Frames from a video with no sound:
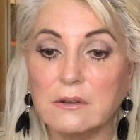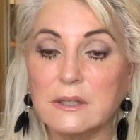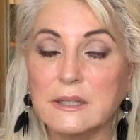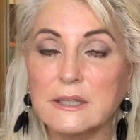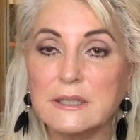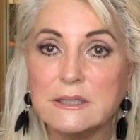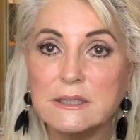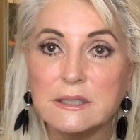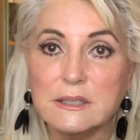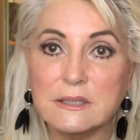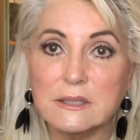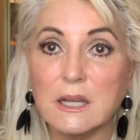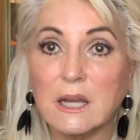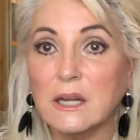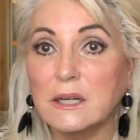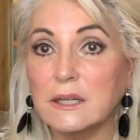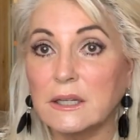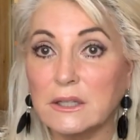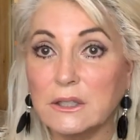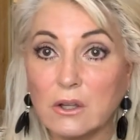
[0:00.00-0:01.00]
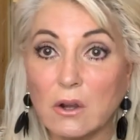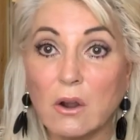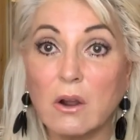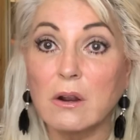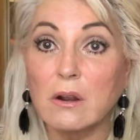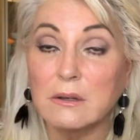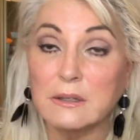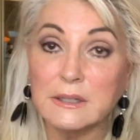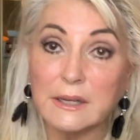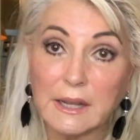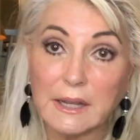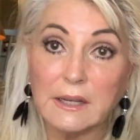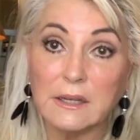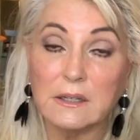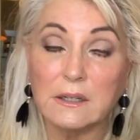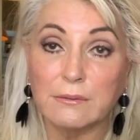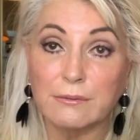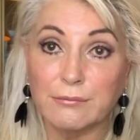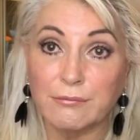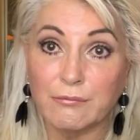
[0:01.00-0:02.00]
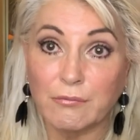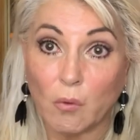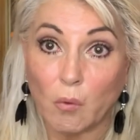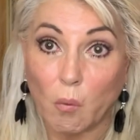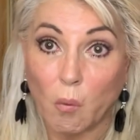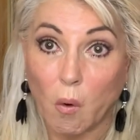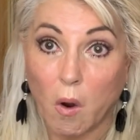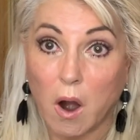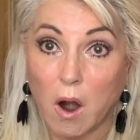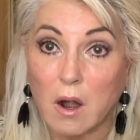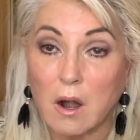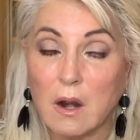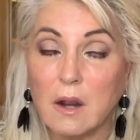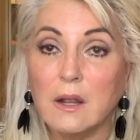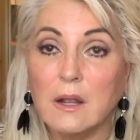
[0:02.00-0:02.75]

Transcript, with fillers: He says, honey, you are negative four.